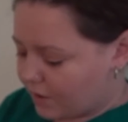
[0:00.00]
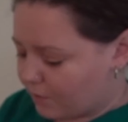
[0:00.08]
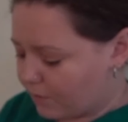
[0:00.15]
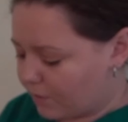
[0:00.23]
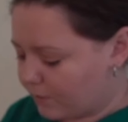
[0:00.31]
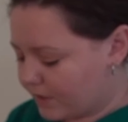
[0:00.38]

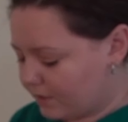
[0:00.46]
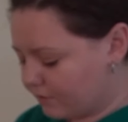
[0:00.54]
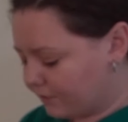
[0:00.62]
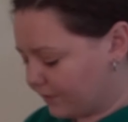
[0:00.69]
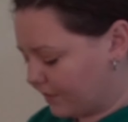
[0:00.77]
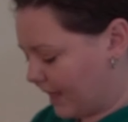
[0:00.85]
What we do
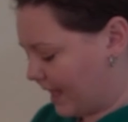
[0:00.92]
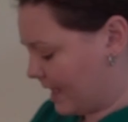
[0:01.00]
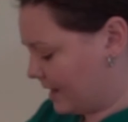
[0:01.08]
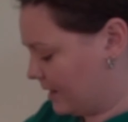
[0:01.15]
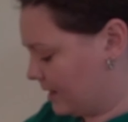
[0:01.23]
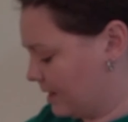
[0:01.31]
for
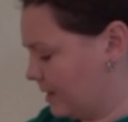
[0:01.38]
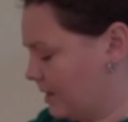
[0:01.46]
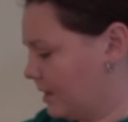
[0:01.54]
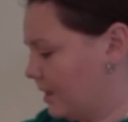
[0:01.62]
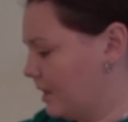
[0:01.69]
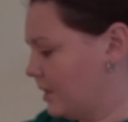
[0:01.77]
that
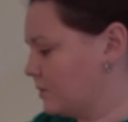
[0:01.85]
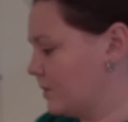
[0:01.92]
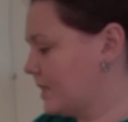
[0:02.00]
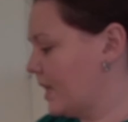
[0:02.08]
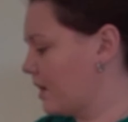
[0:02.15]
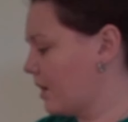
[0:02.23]
is we
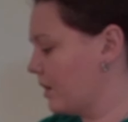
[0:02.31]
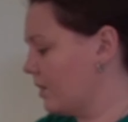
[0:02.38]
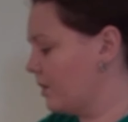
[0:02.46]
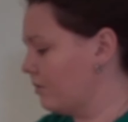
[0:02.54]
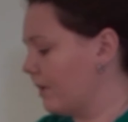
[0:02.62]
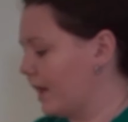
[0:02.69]
take our
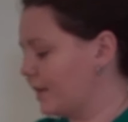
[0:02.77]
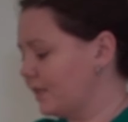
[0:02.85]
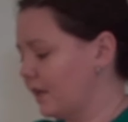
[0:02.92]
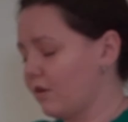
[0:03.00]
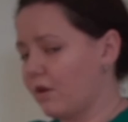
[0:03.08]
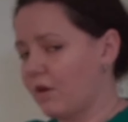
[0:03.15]
little rat
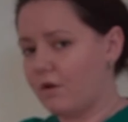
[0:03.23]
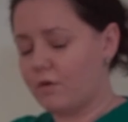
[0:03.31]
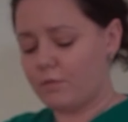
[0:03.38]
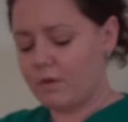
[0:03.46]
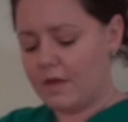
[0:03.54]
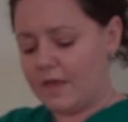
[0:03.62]
tail
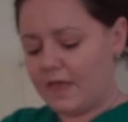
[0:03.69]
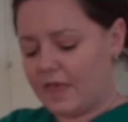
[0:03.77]
comb